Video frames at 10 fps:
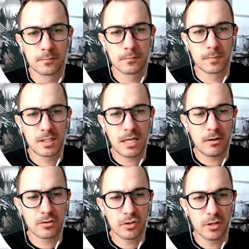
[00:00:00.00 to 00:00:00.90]
See how
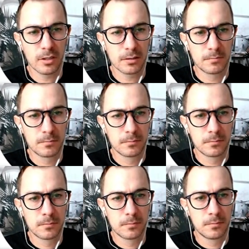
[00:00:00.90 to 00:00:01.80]
it shrunk?
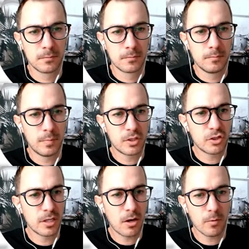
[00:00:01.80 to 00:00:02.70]
But you
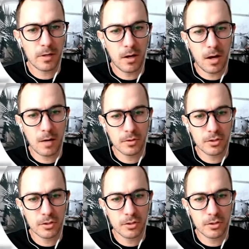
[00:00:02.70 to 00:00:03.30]
can get all the way to Auburn,